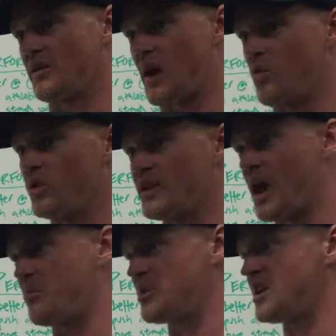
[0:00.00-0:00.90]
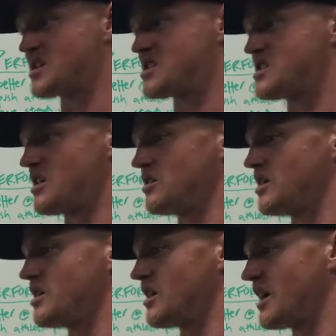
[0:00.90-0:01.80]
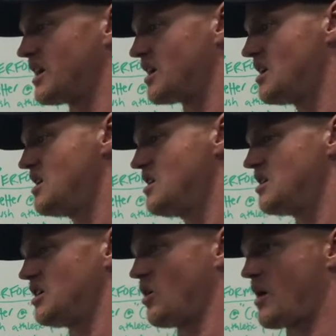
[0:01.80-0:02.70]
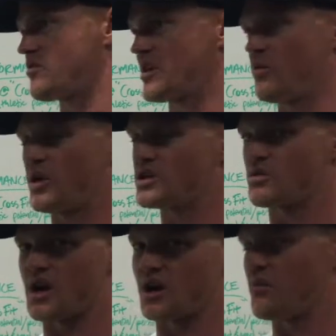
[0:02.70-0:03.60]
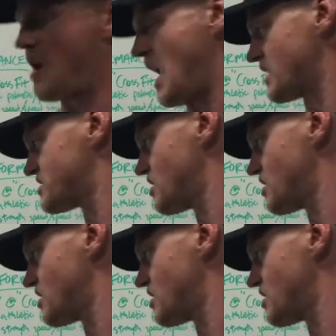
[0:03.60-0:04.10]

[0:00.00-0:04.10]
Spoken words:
know, that will not be necessarily the like, you know, every 8 weeks we're not going to max.